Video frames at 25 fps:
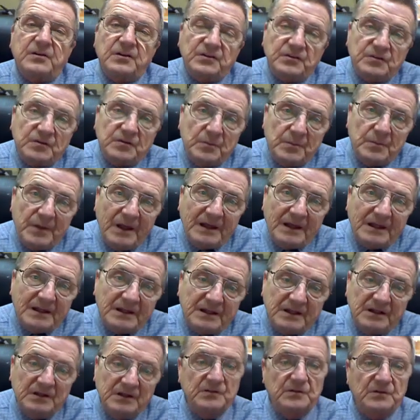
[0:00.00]
just to
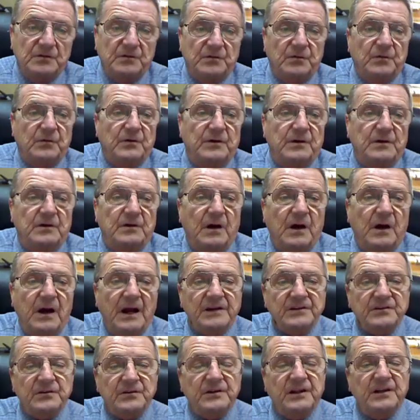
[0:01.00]
make it easier for you.
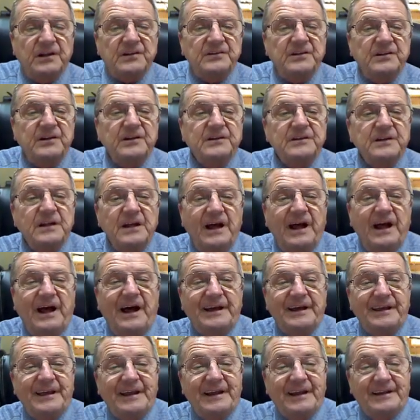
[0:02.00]
All right, so that's it.
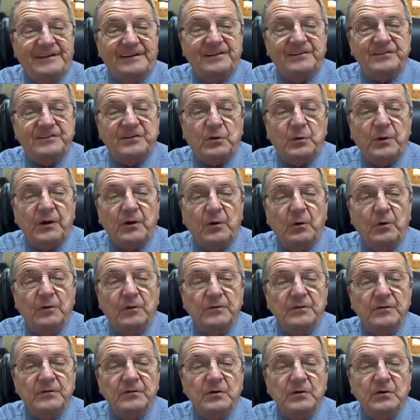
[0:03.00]
Again, this is a quick
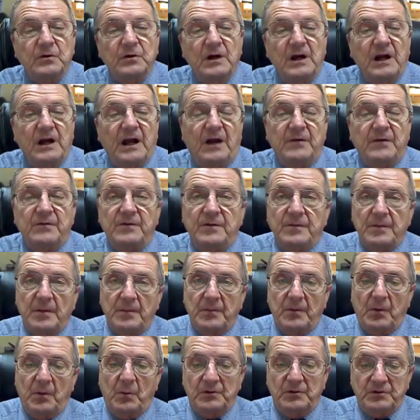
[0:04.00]
overview. And
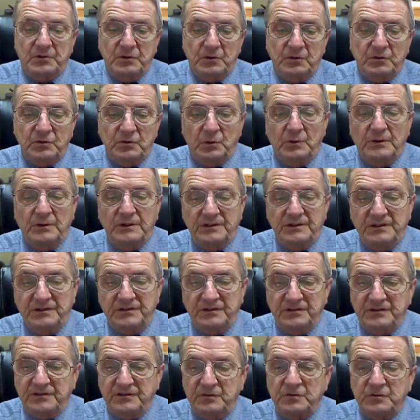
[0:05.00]
remember, what you're doing,
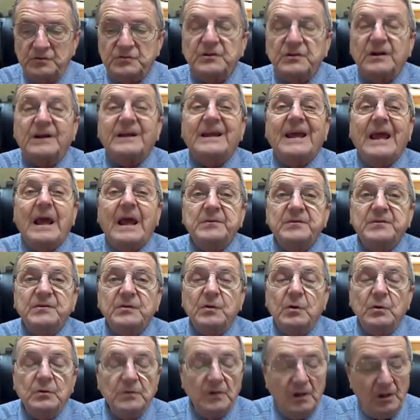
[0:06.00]
this is usually a
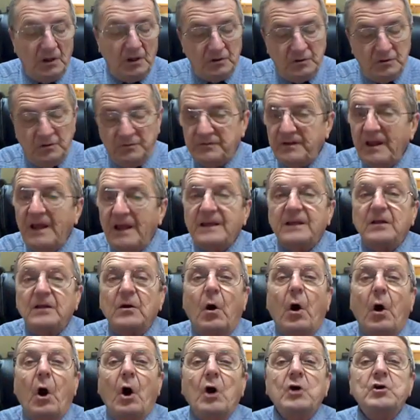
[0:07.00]
capstone. You've
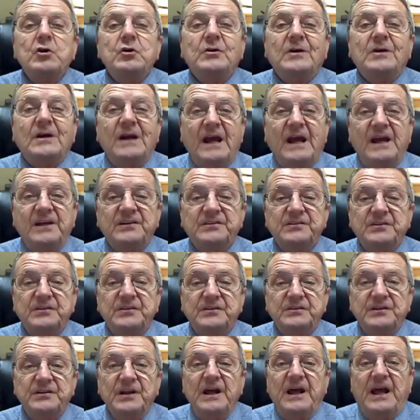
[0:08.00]
taken all your
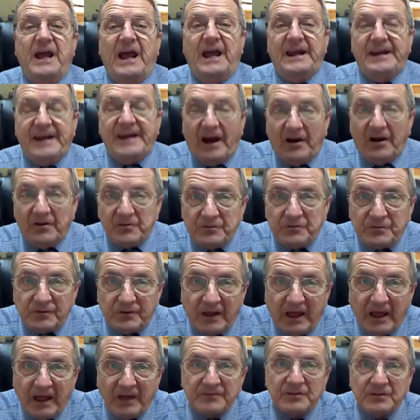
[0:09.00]
classes, and now
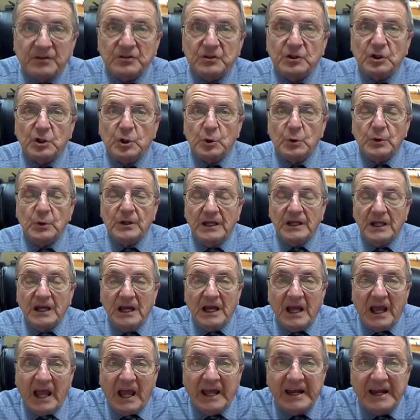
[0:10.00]
you've had the degree.